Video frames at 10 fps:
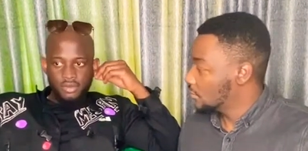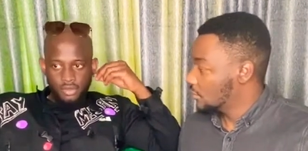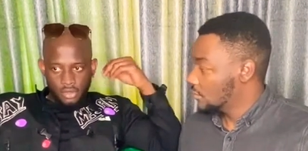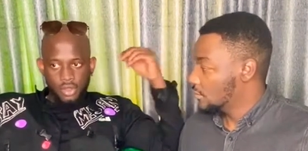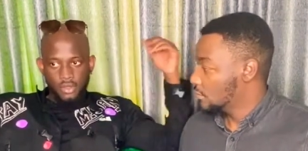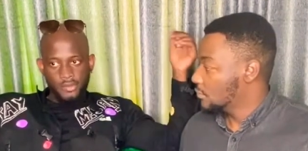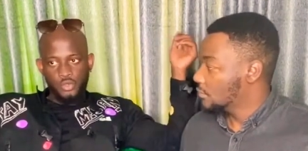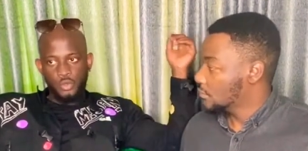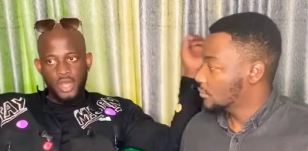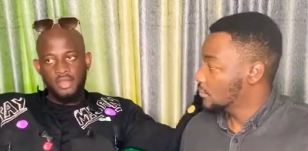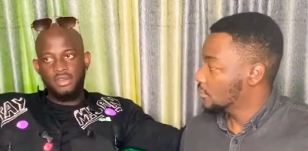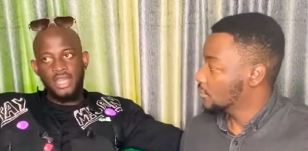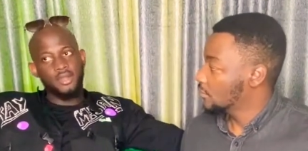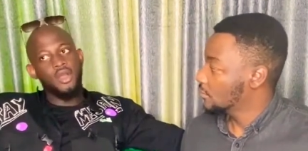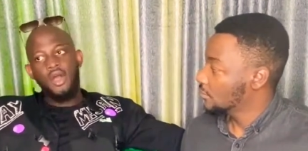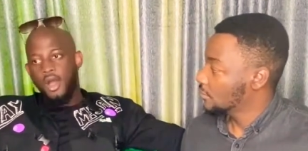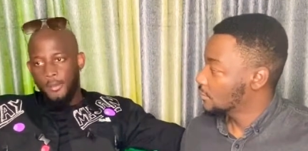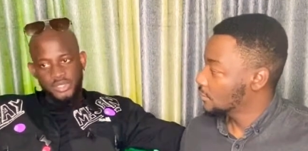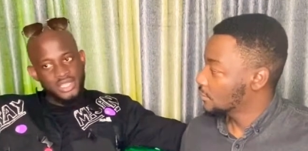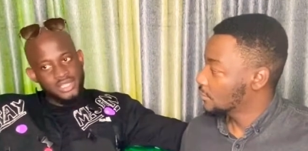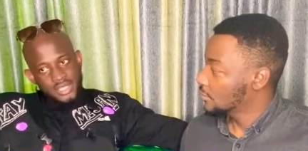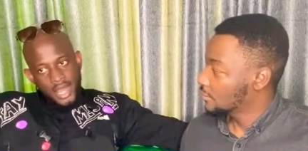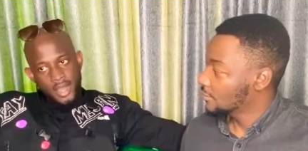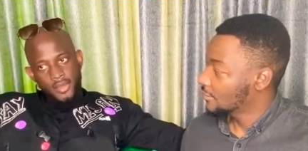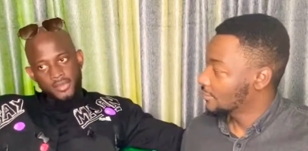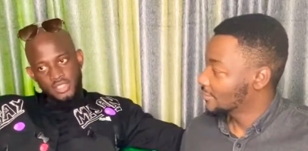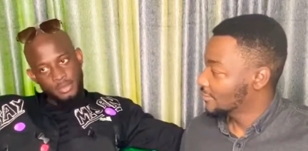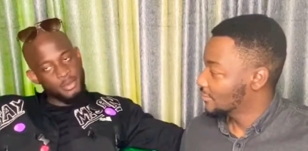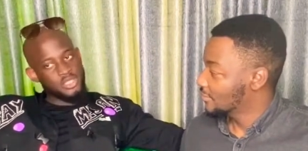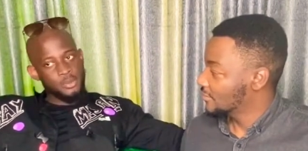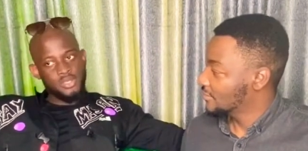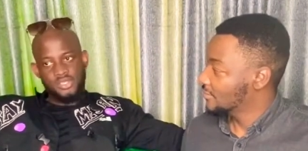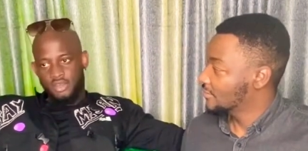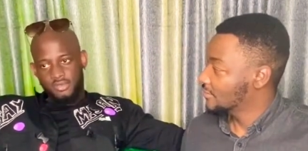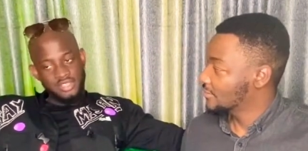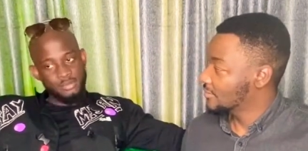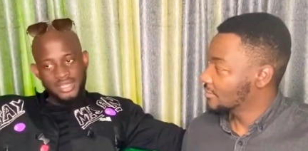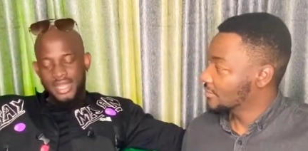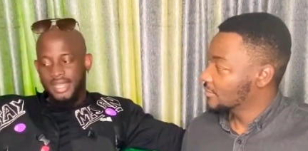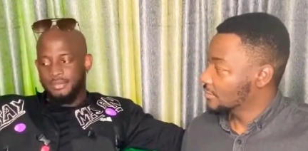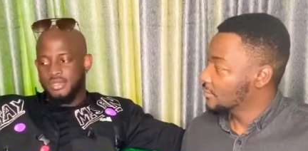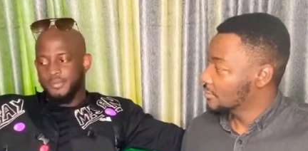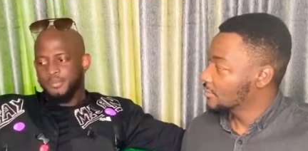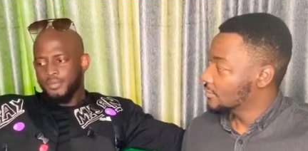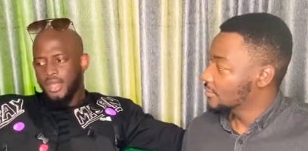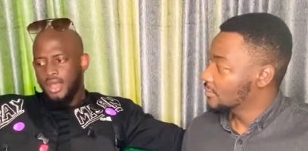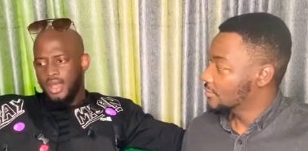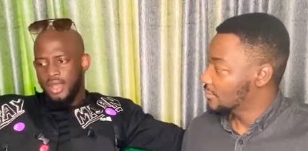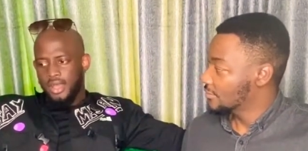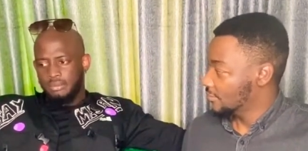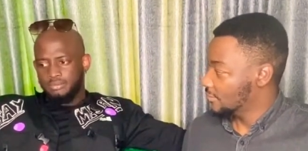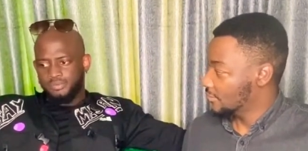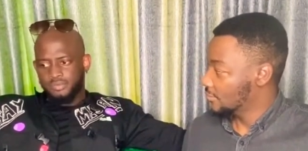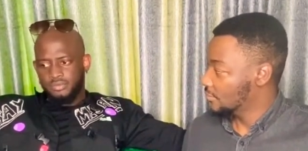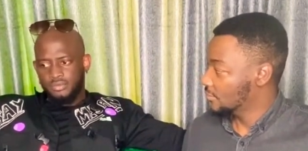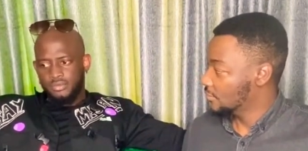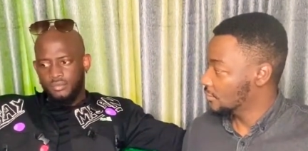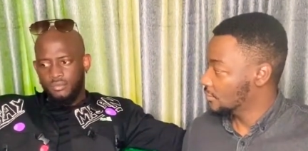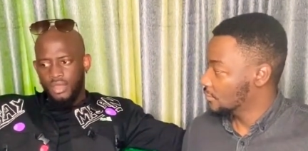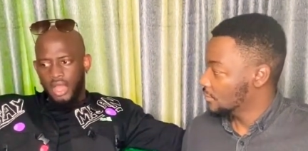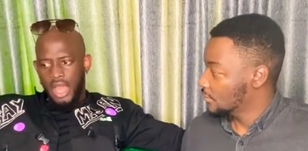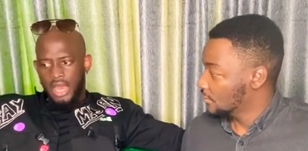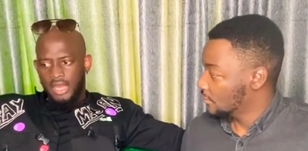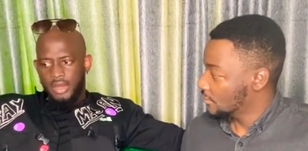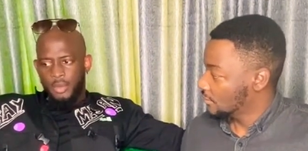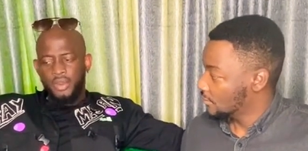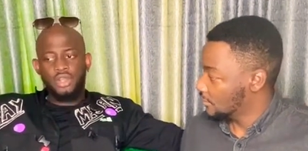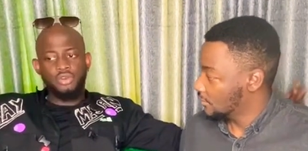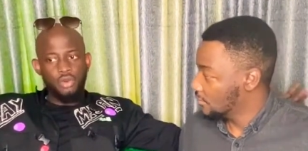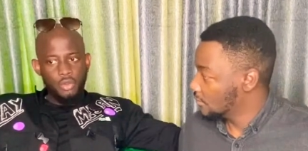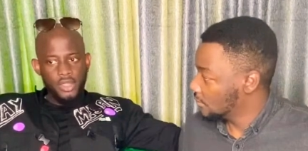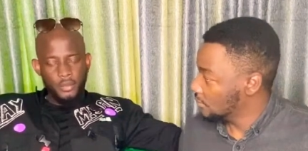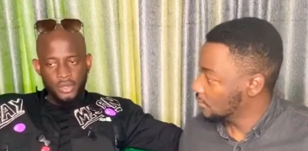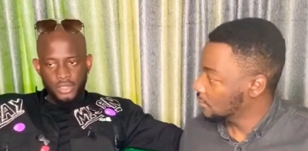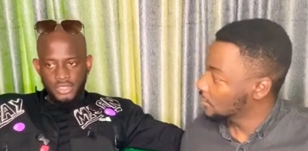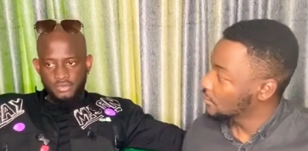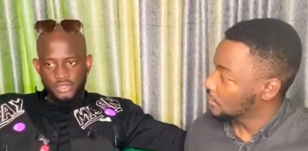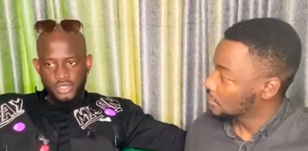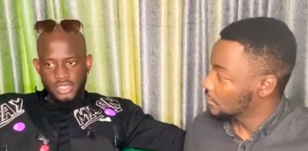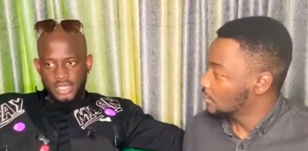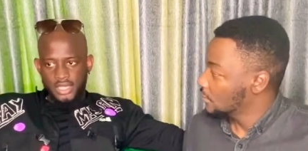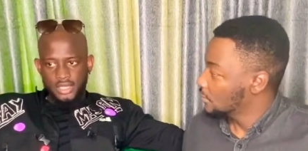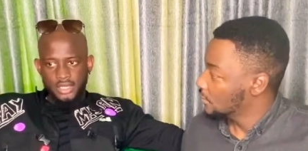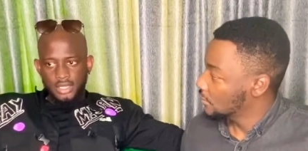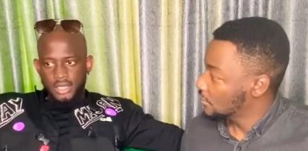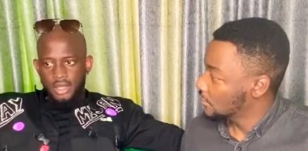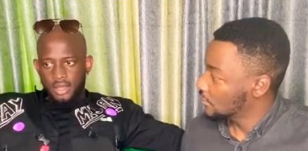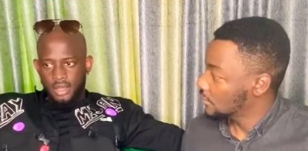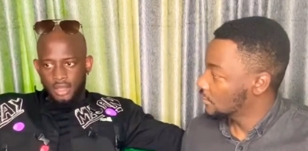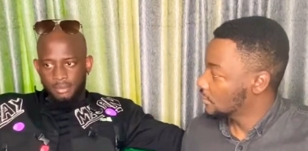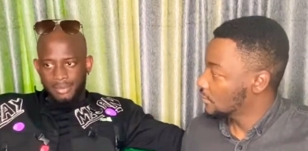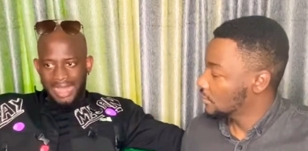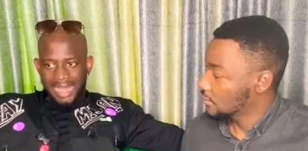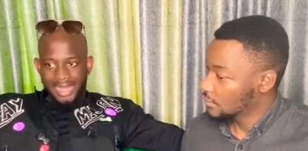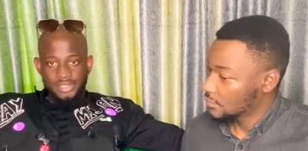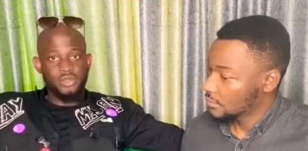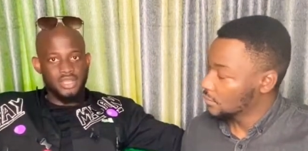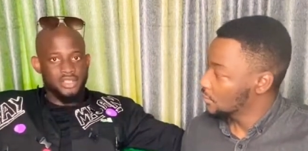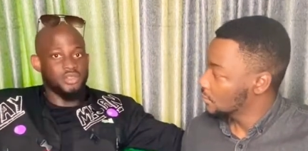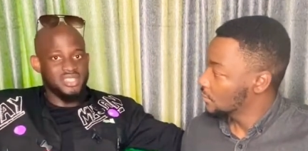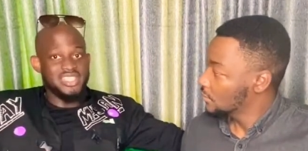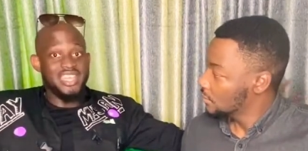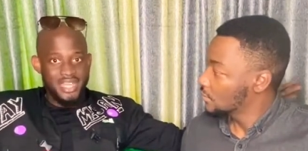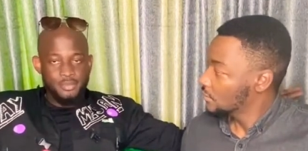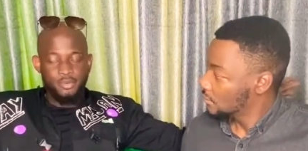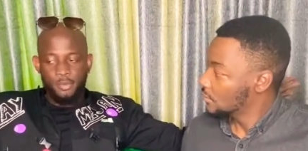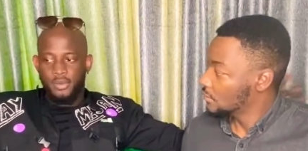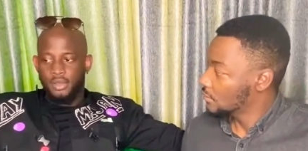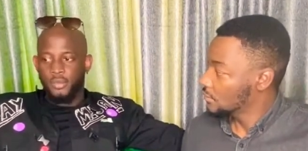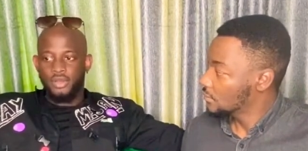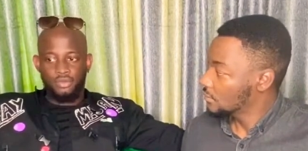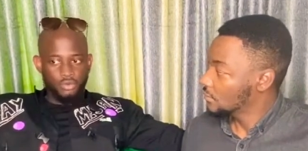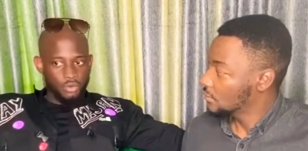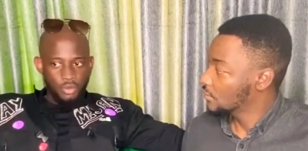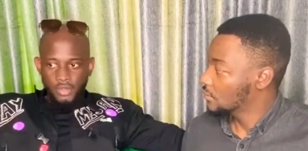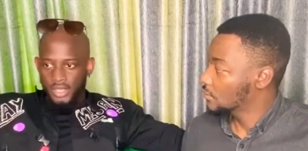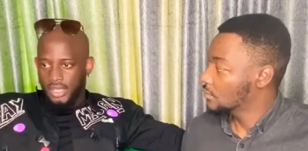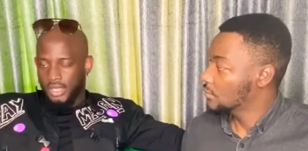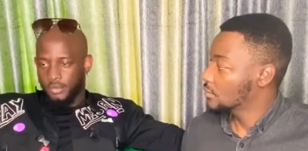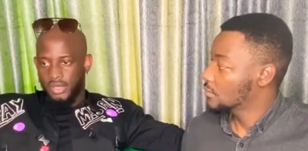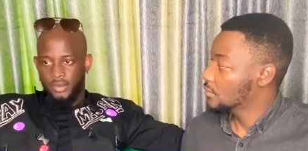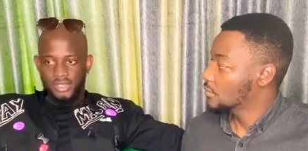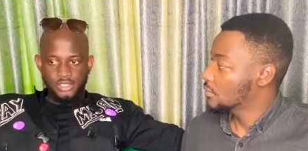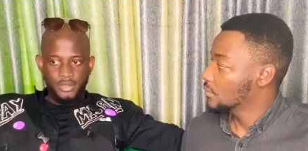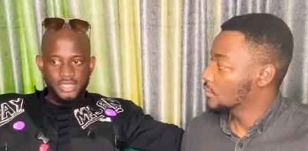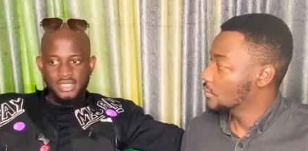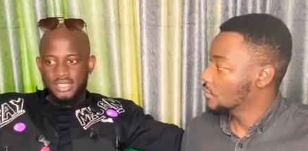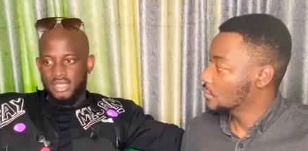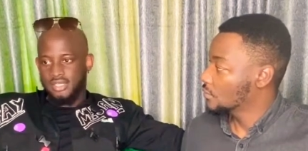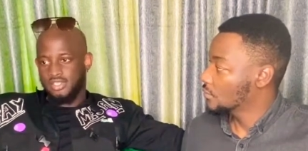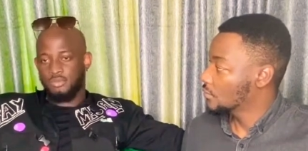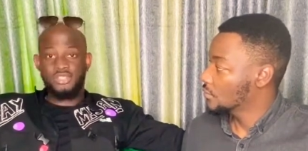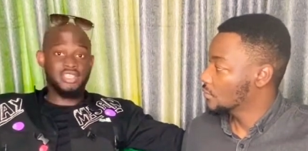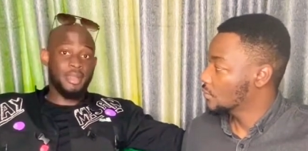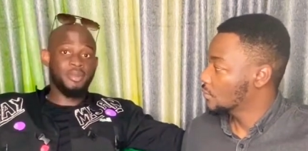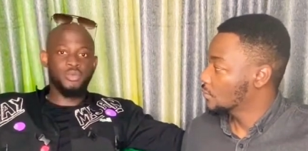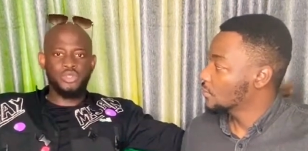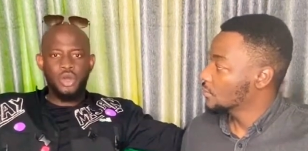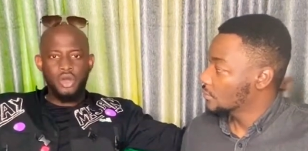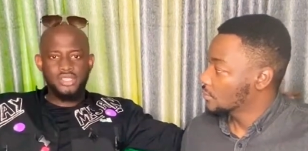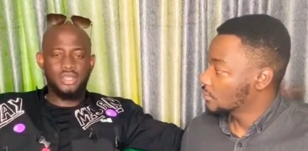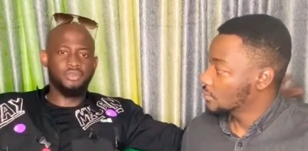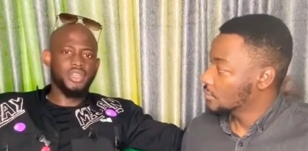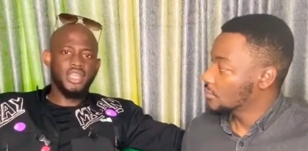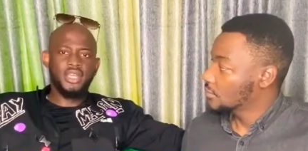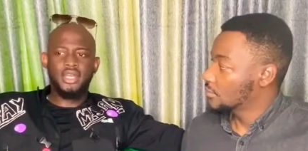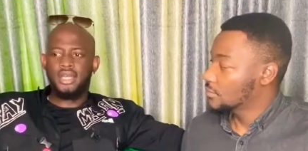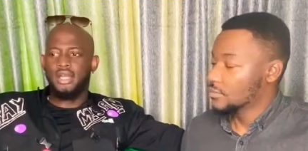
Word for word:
Speaker 1: long you have like ups and downs it might be topsy-turvy sometimes um and we're growing we're not even just like um adult adults. yet proper. We're growing, we're in our 20s, there's so much that's happening with us, career,